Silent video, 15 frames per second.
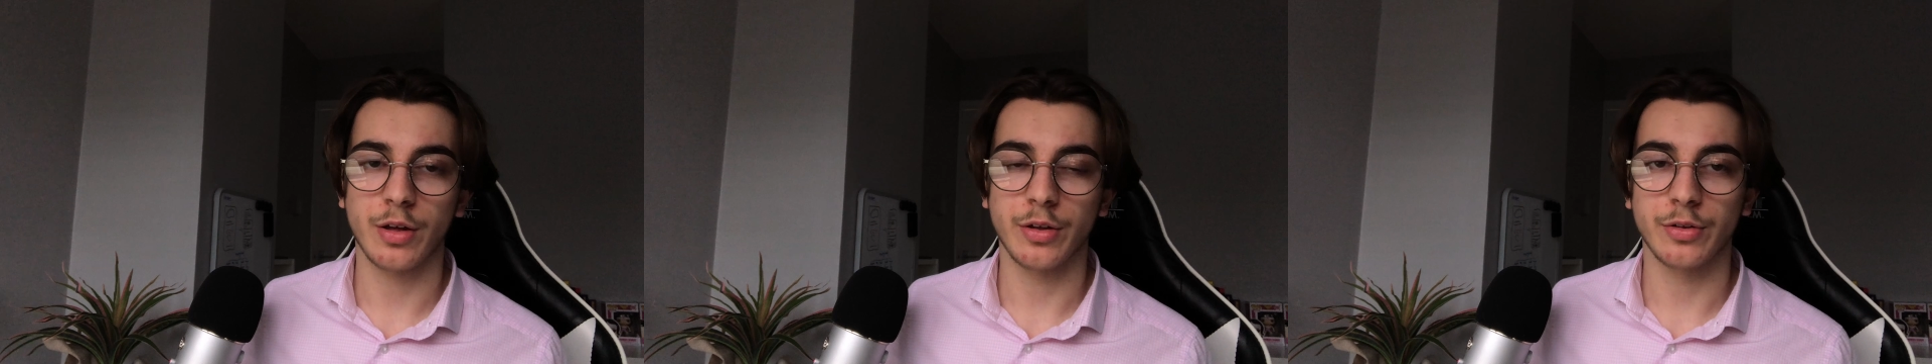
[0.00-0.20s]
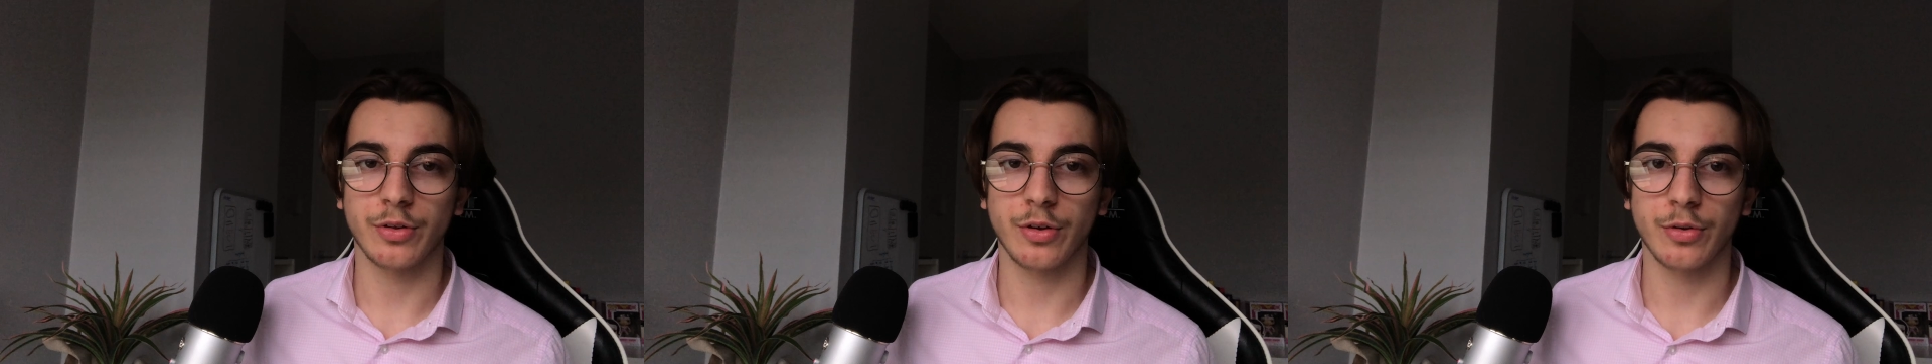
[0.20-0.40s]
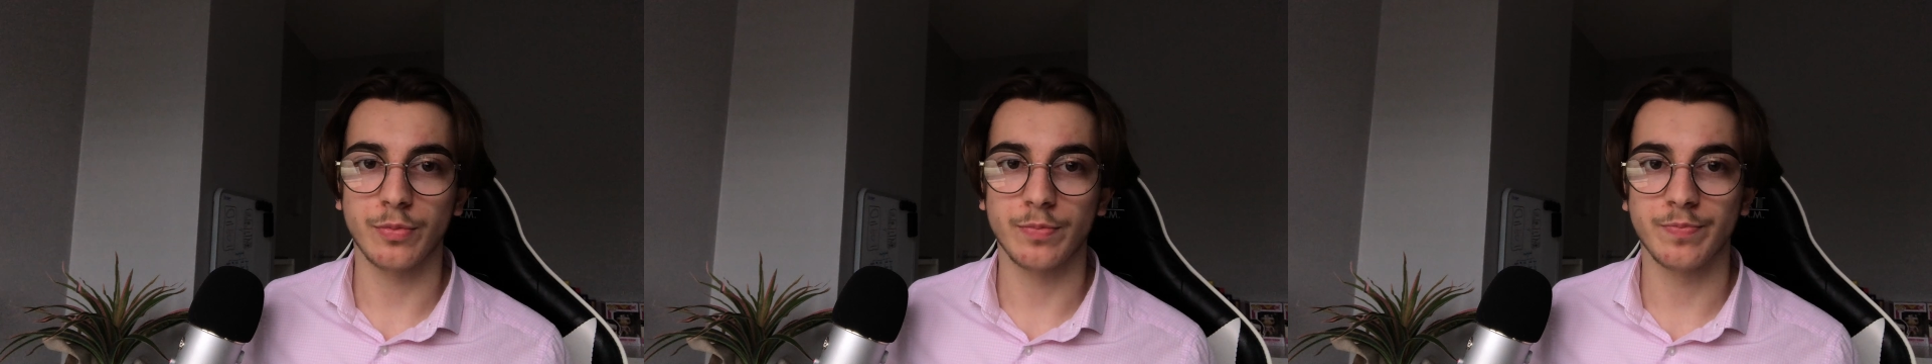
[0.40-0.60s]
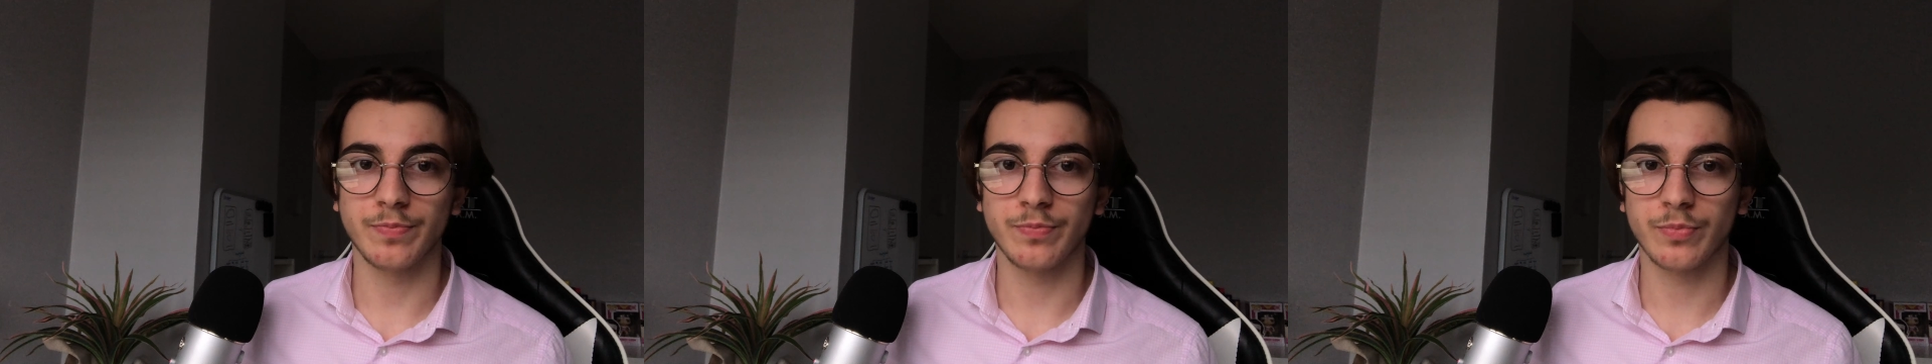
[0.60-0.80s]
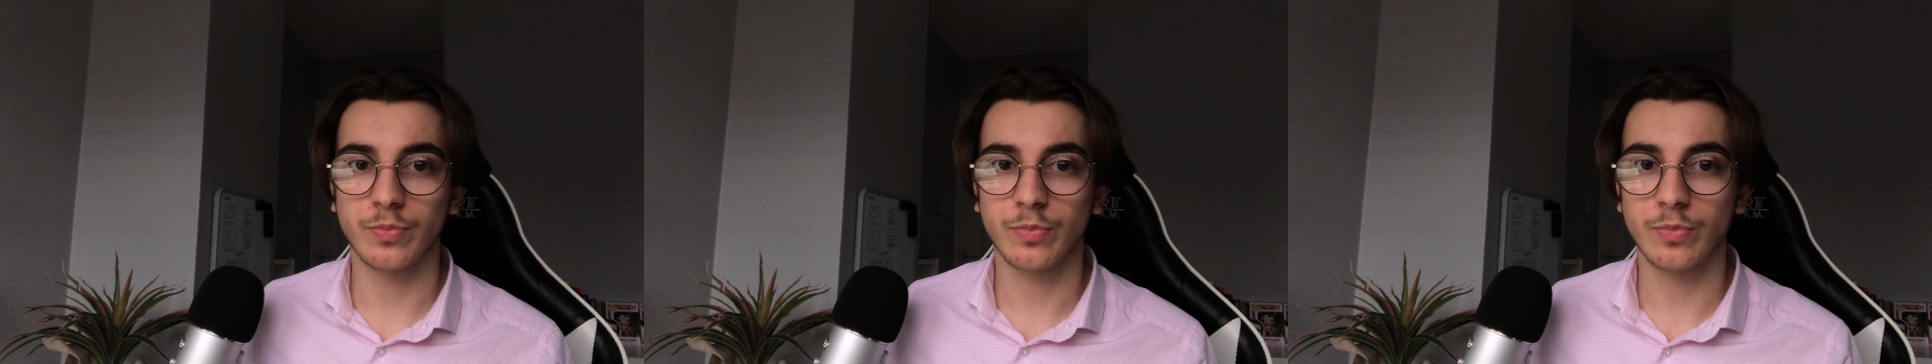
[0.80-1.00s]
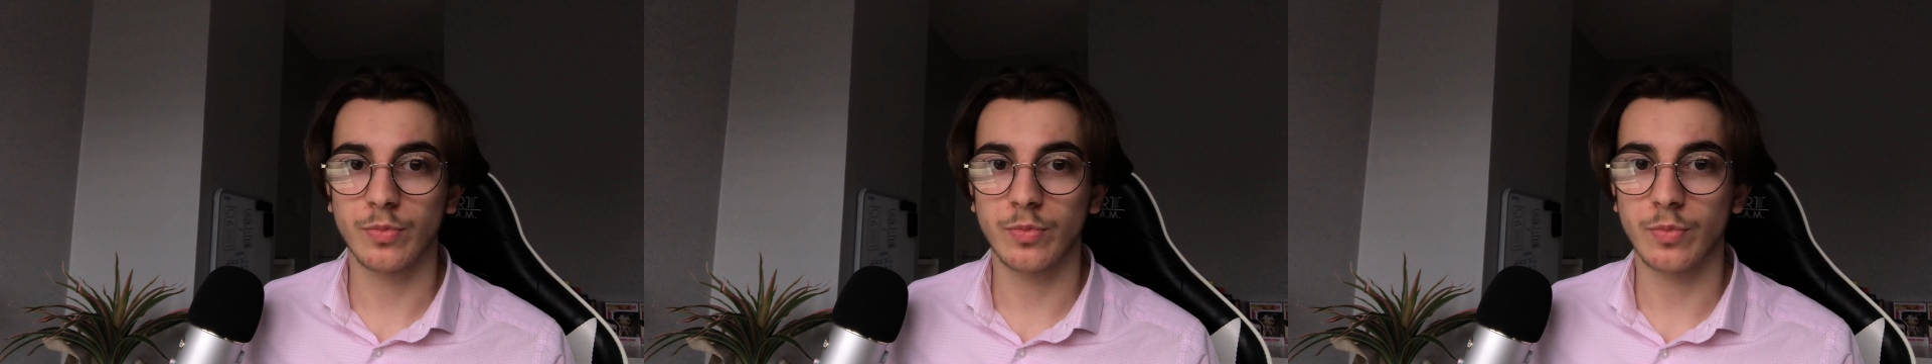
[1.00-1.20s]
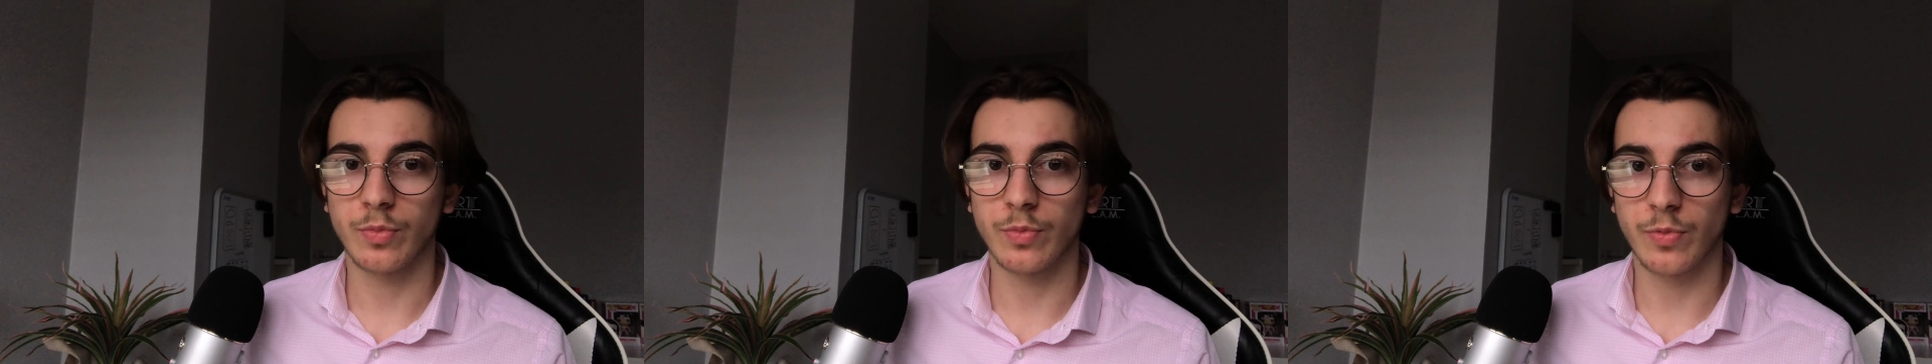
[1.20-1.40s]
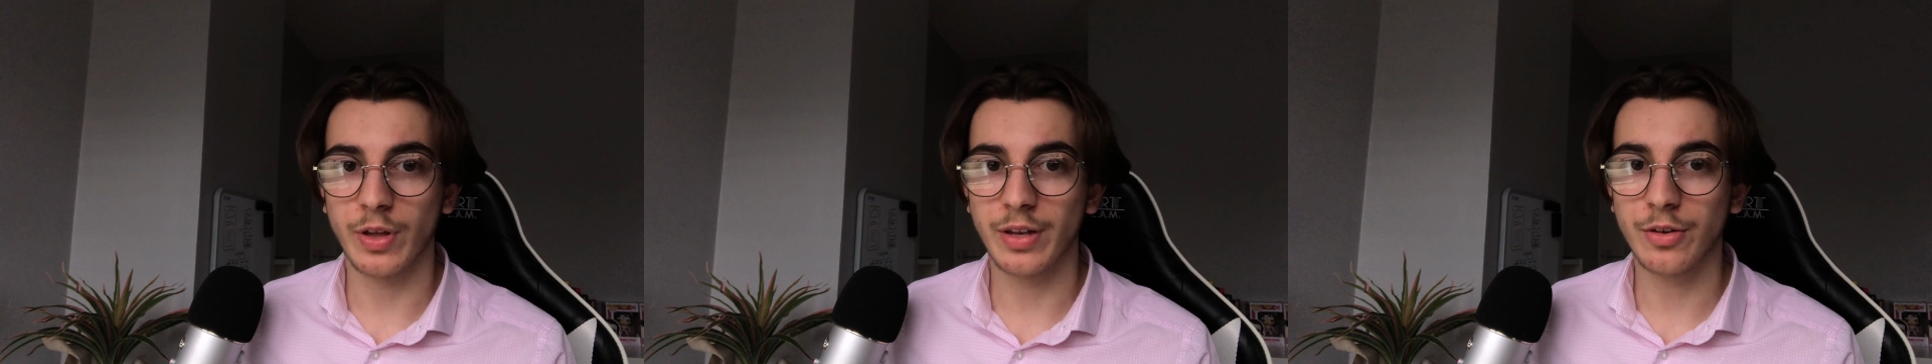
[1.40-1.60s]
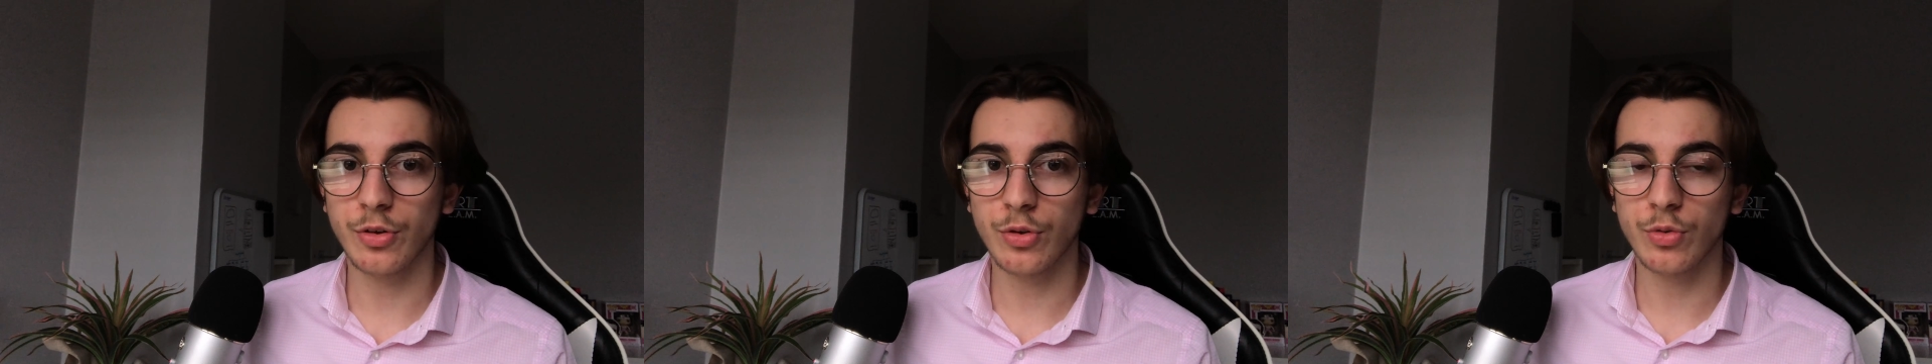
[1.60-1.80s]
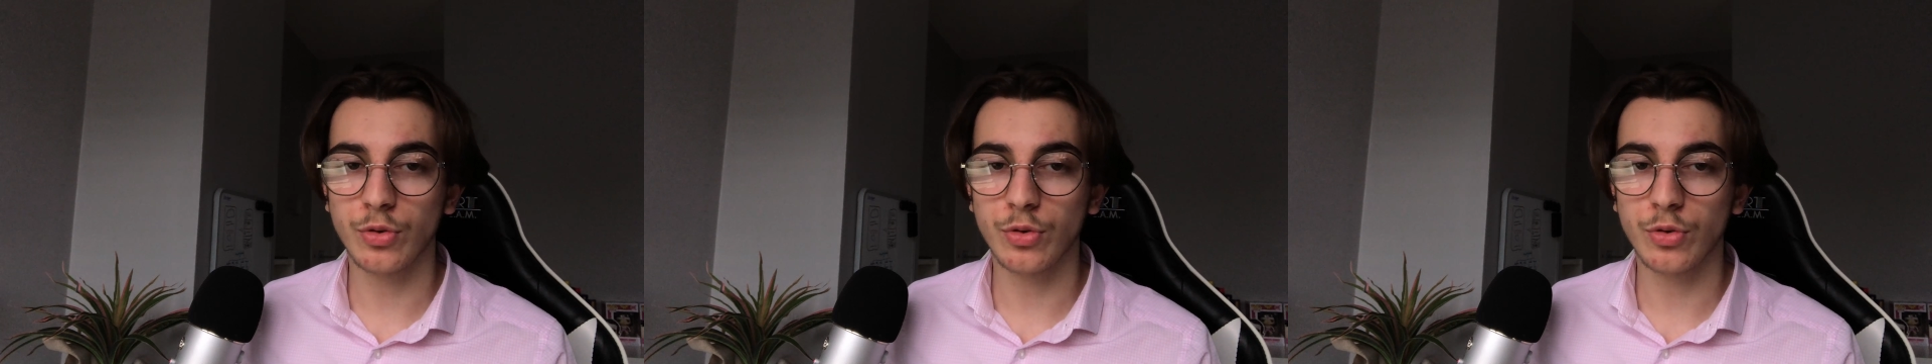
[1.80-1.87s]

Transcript: So they do